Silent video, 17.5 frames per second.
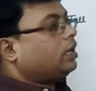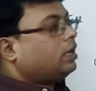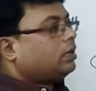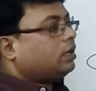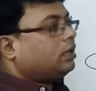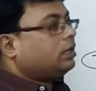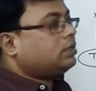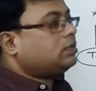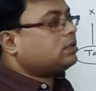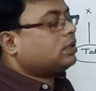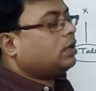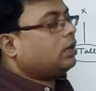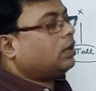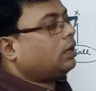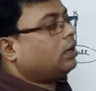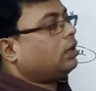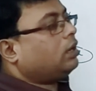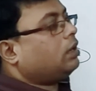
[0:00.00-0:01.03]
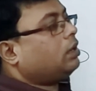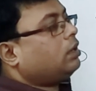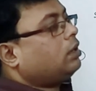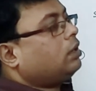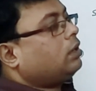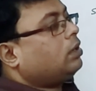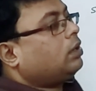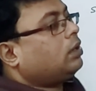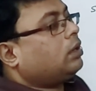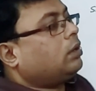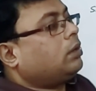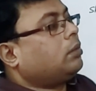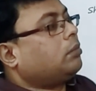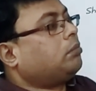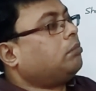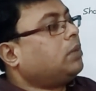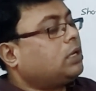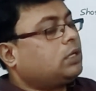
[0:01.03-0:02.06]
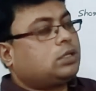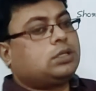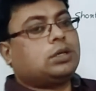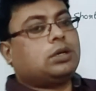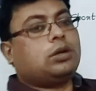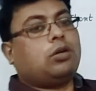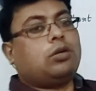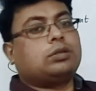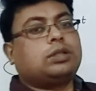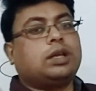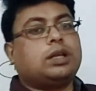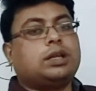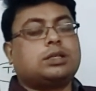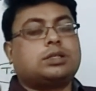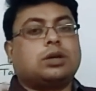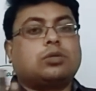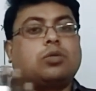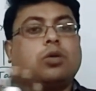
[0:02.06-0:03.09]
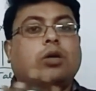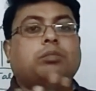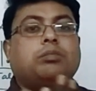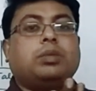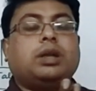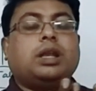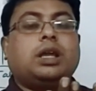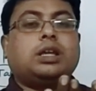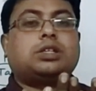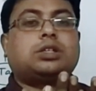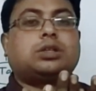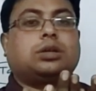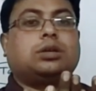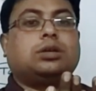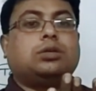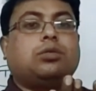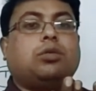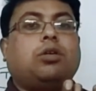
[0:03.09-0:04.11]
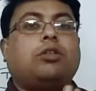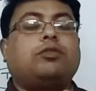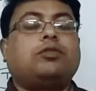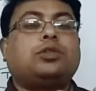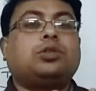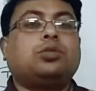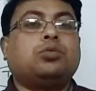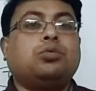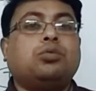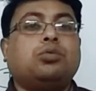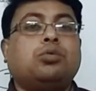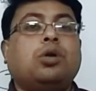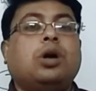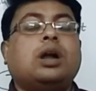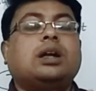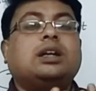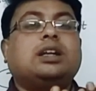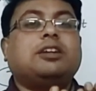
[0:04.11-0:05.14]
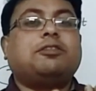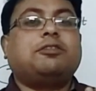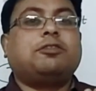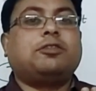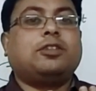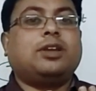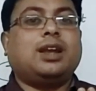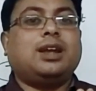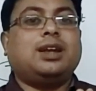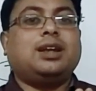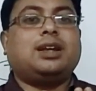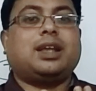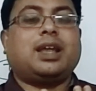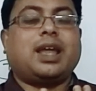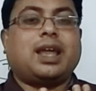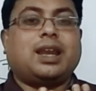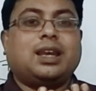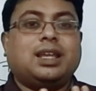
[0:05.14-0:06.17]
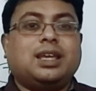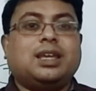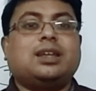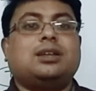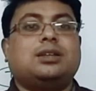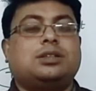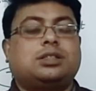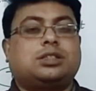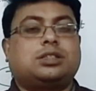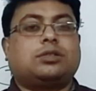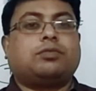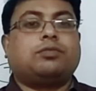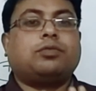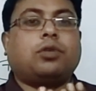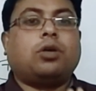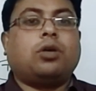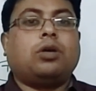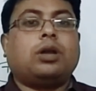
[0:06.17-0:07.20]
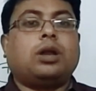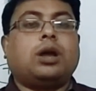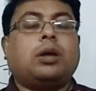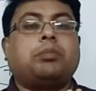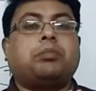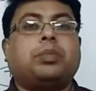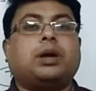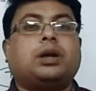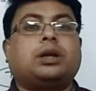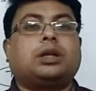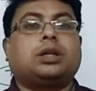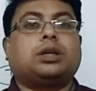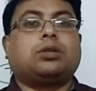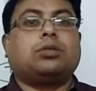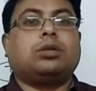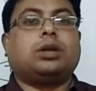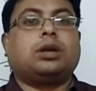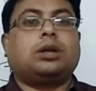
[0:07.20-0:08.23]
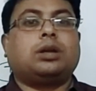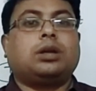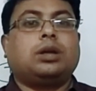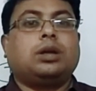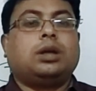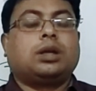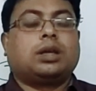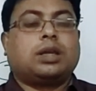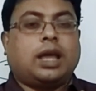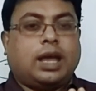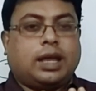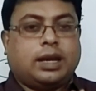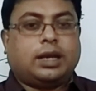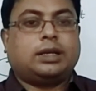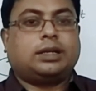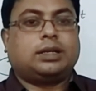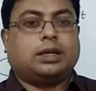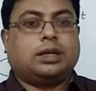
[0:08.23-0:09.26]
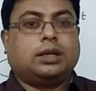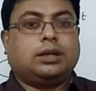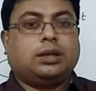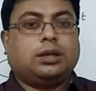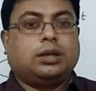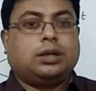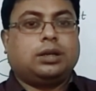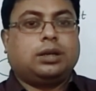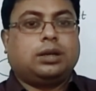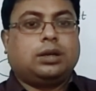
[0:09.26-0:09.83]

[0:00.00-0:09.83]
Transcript: there is a mixture or there is a combination of two different alleles for a particular character,